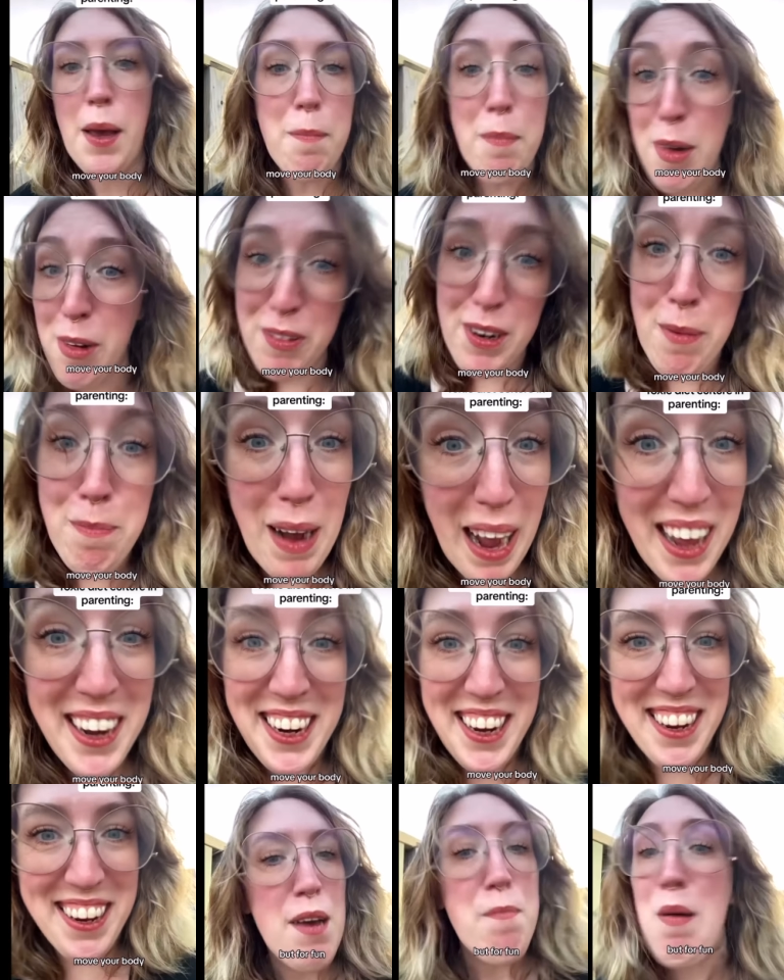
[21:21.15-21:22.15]
Move your
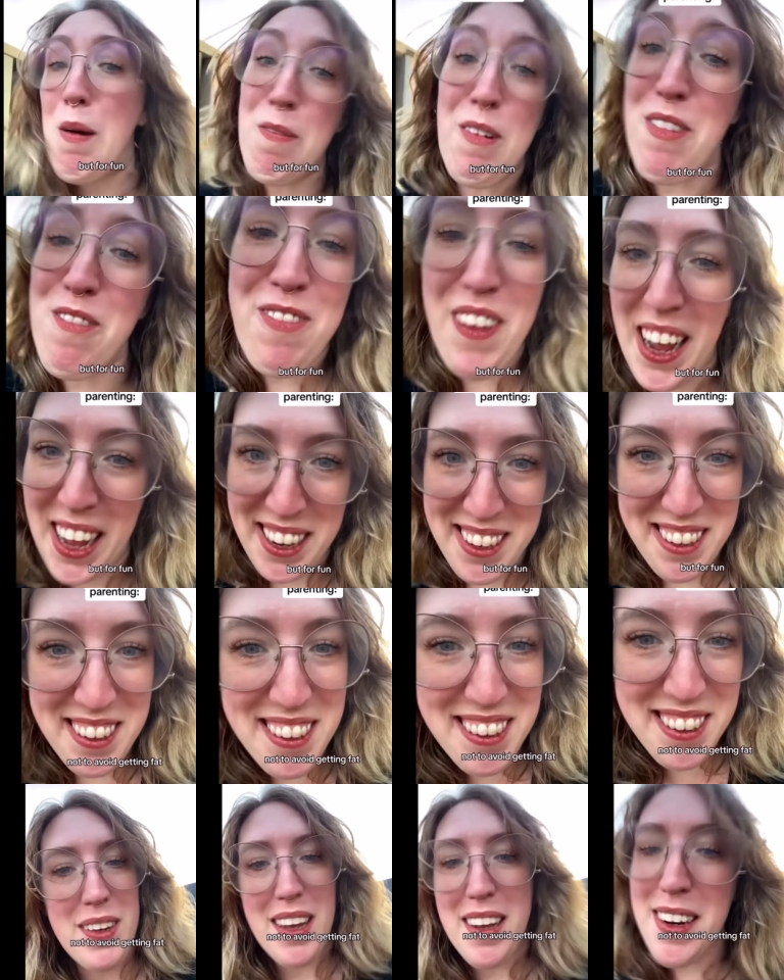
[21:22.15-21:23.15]
body, but for
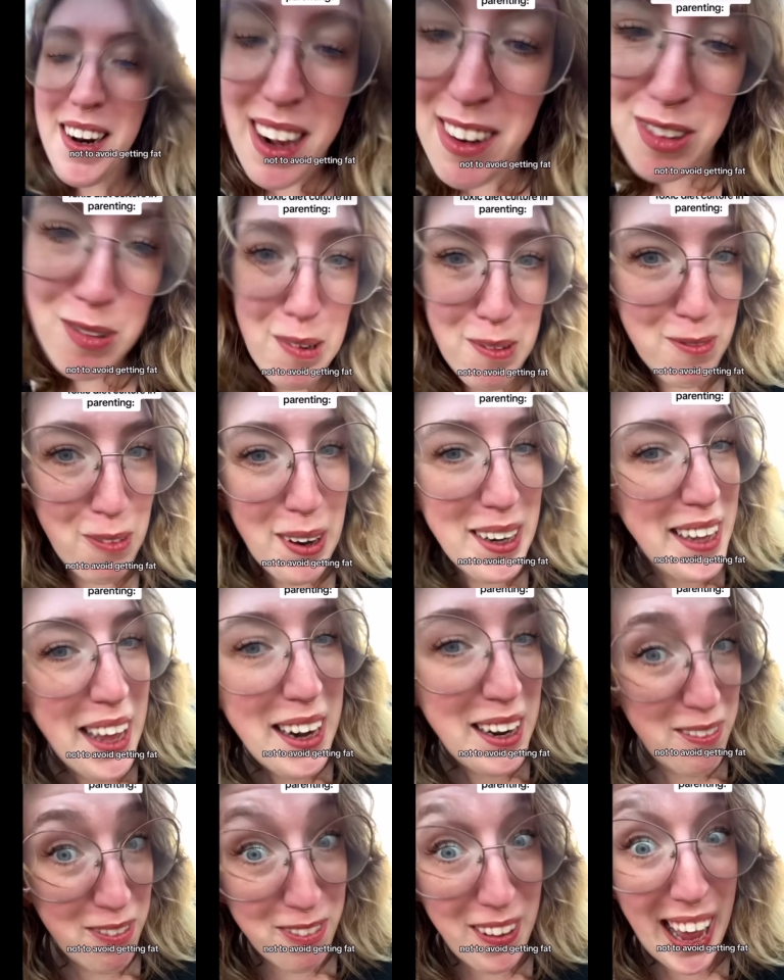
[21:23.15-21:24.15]
fun, not to avoid
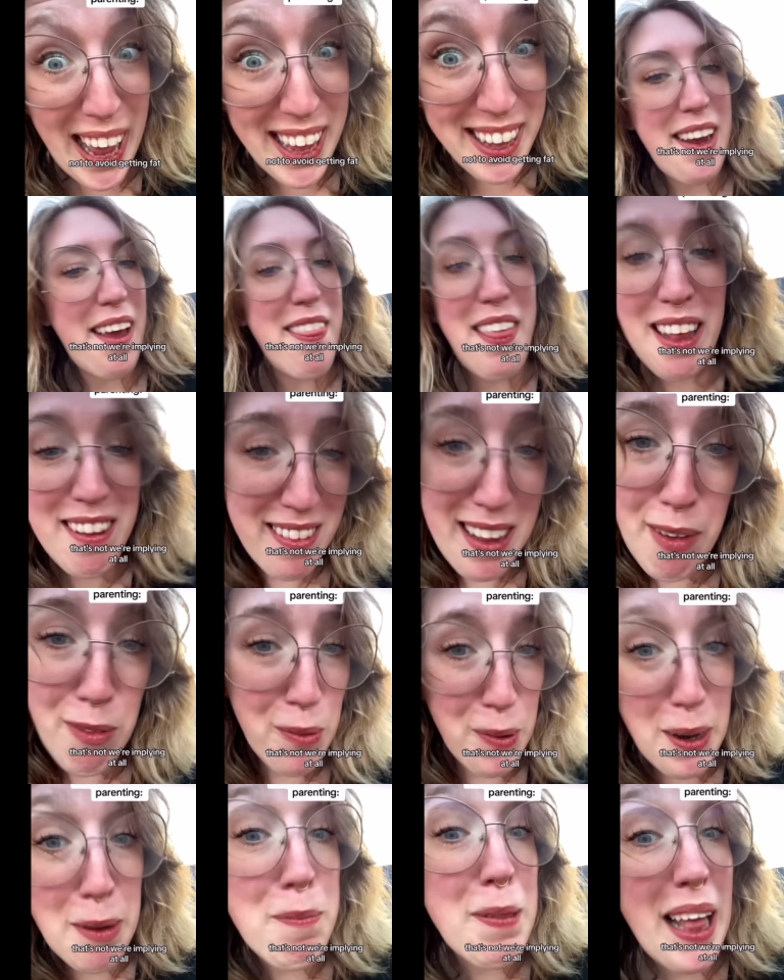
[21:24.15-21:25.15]
getting fat. That's not what
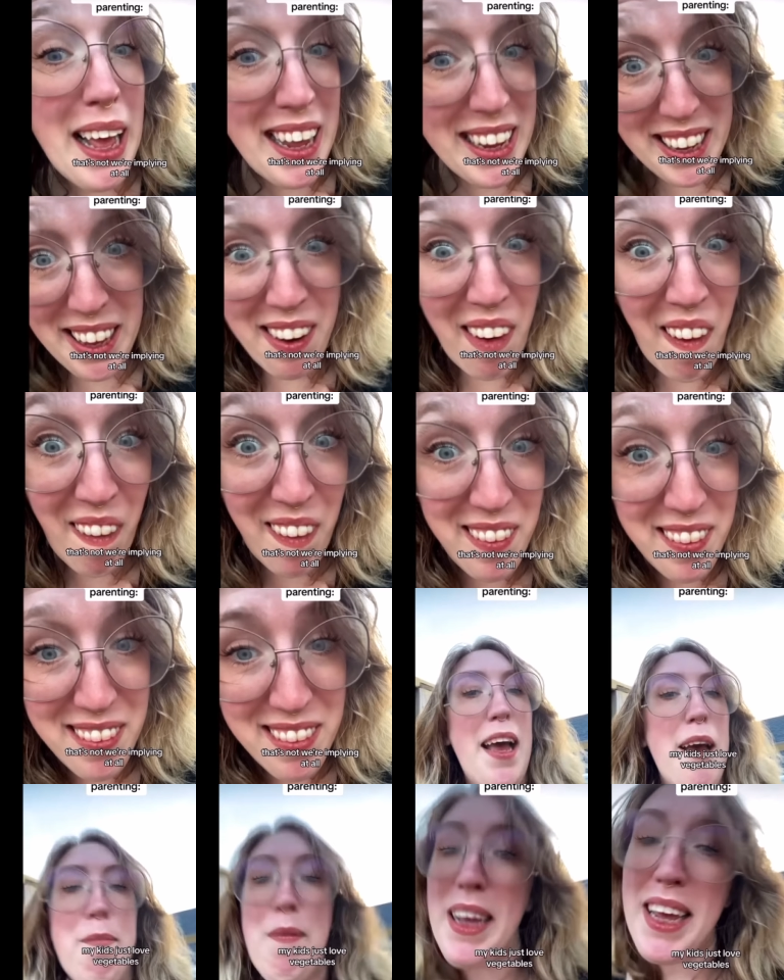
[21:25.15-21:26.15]
we're implying at all.
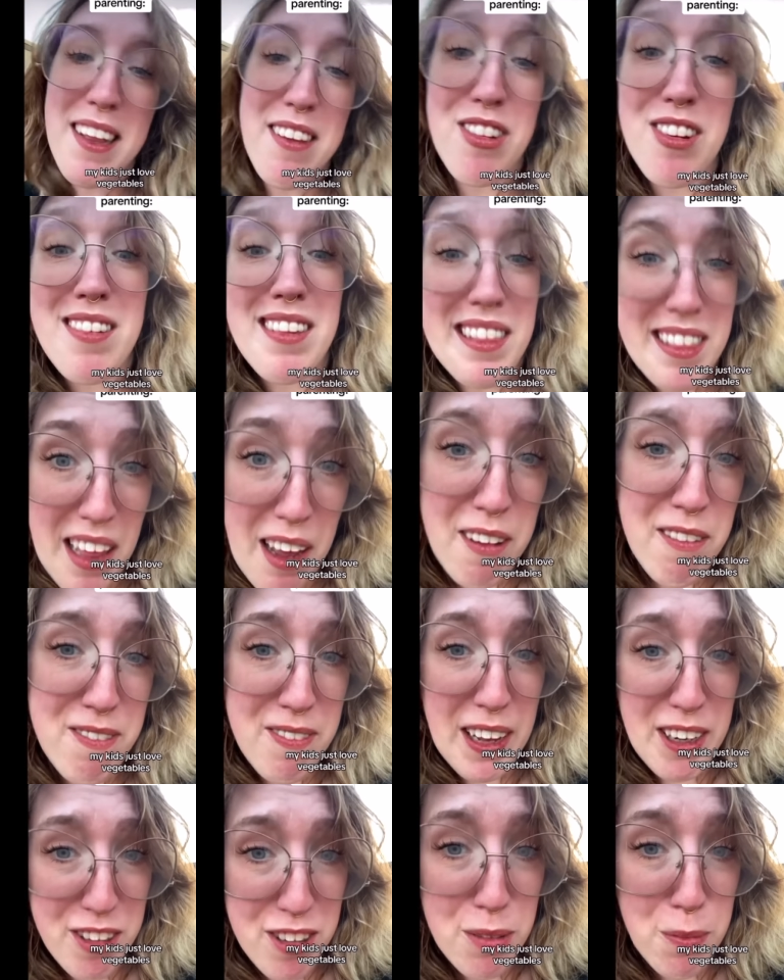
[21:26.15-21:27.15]
My kids just love
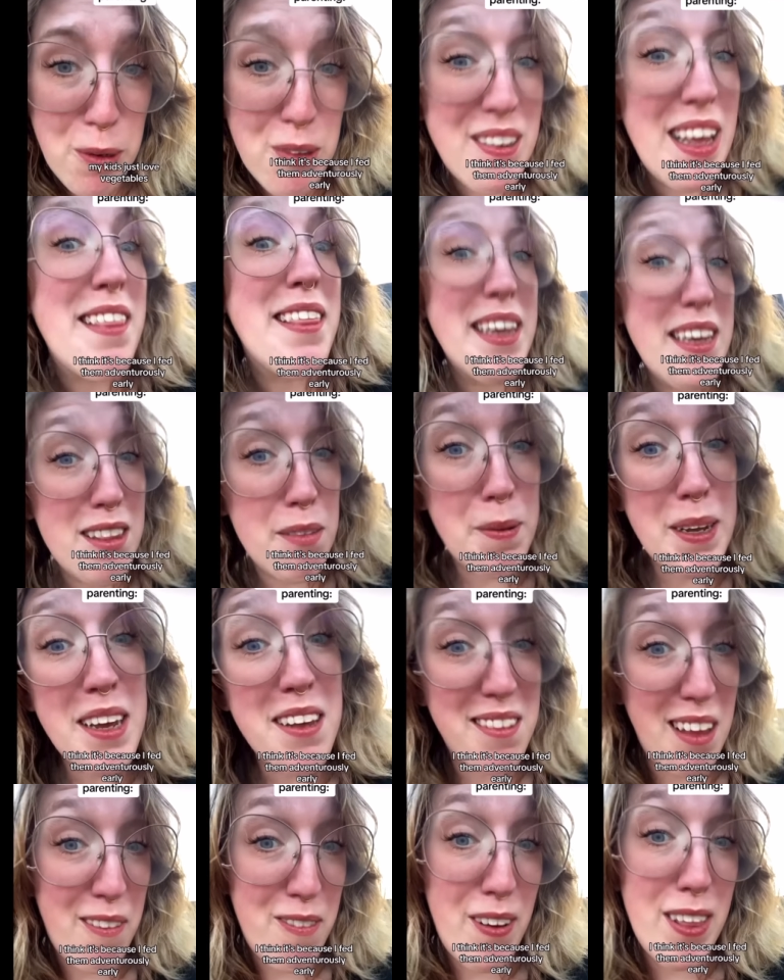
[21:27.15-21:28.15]
vegetables. I think it's
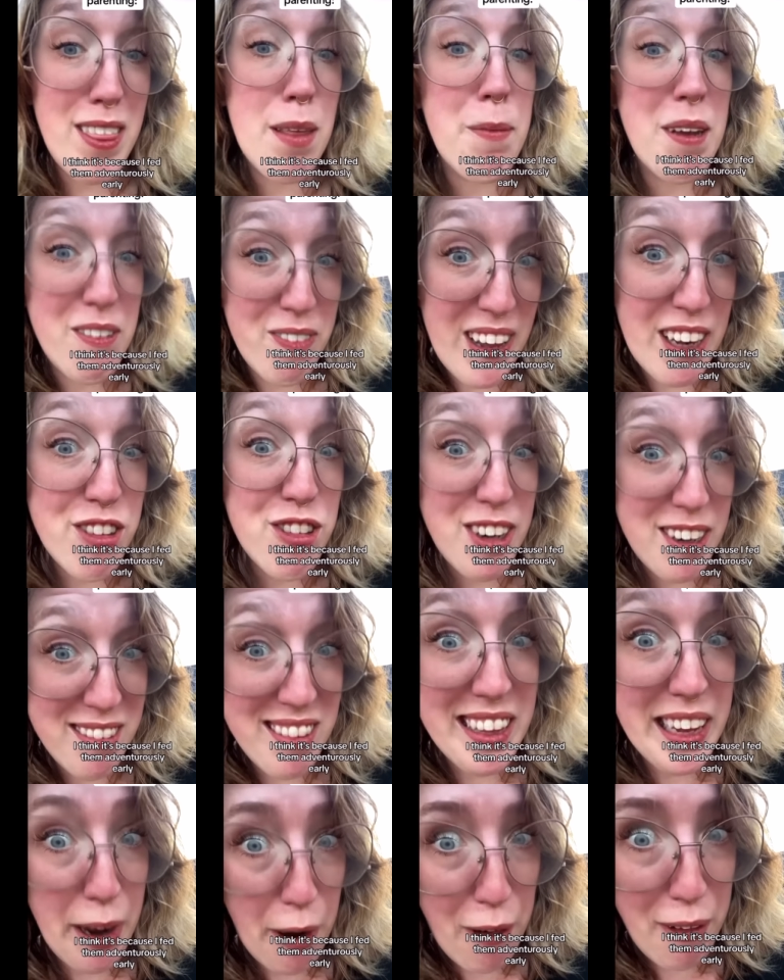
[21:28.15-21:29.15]
because I fed them
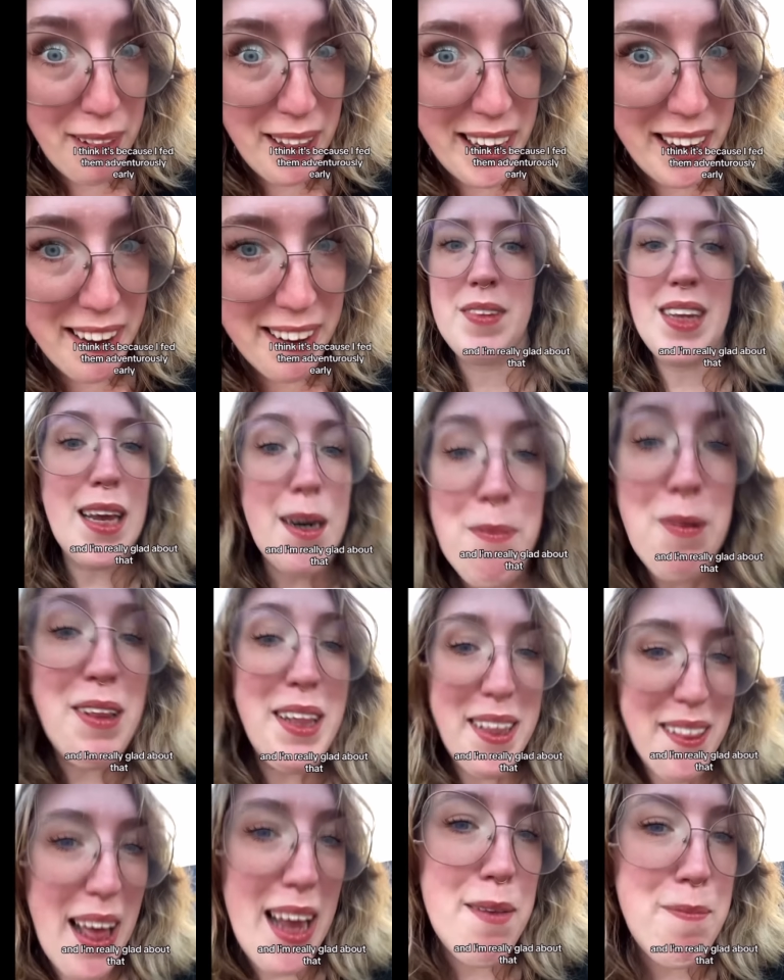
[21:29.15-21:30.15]
adventurously early. And I'm
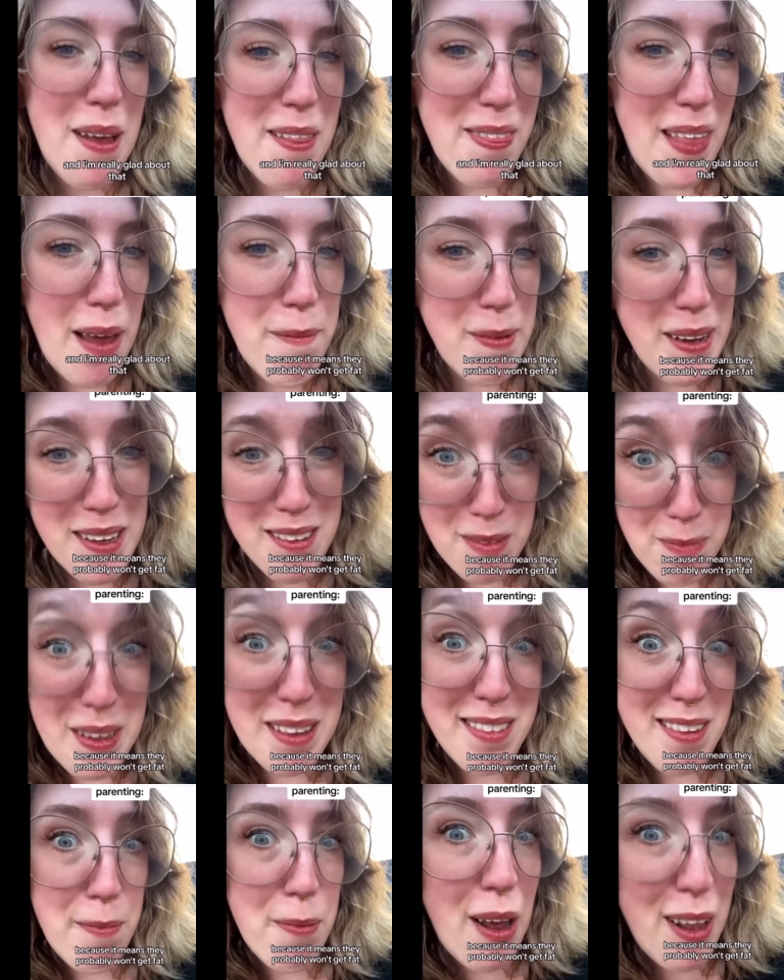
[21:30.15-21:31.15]
really glad about that because it
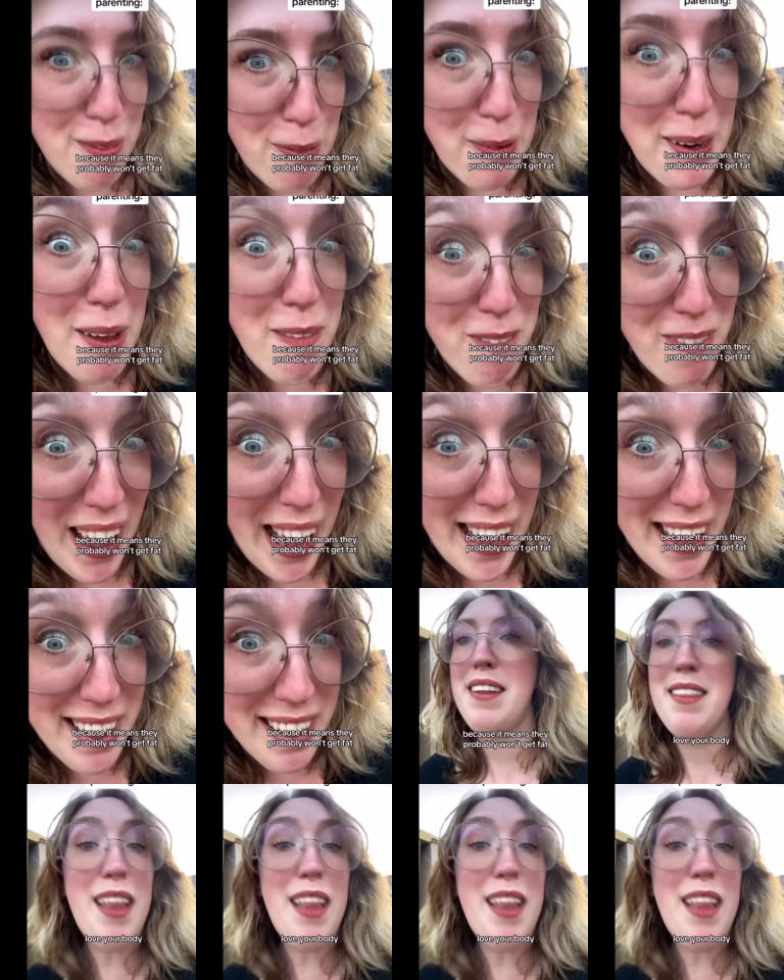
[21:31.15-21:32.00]
means they probably won't get fat.